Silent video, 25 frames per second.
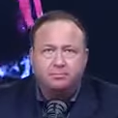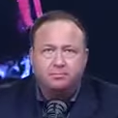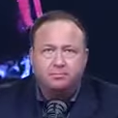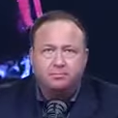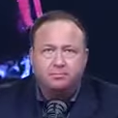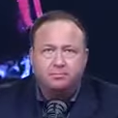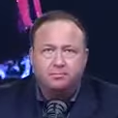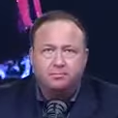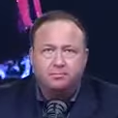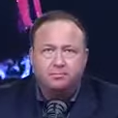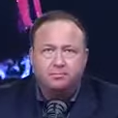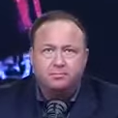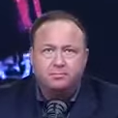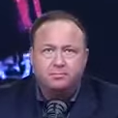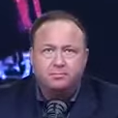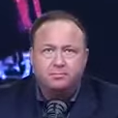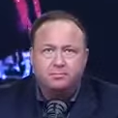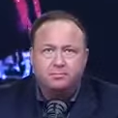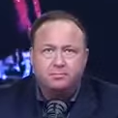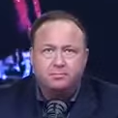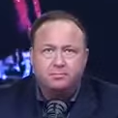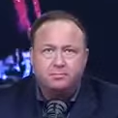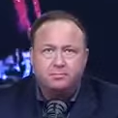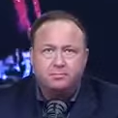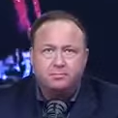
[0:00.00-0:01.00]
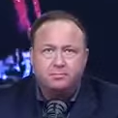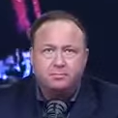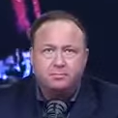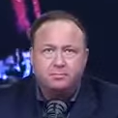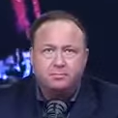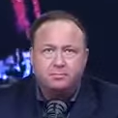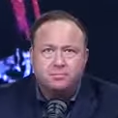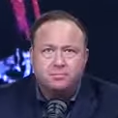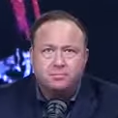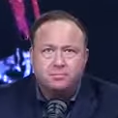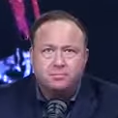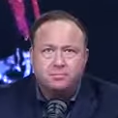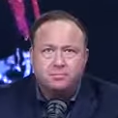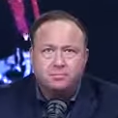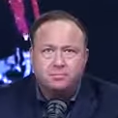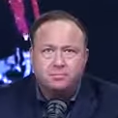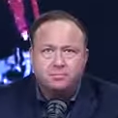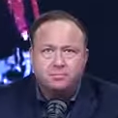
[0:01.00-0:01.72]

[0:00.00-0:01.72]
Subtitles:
No one is speaking in this clip.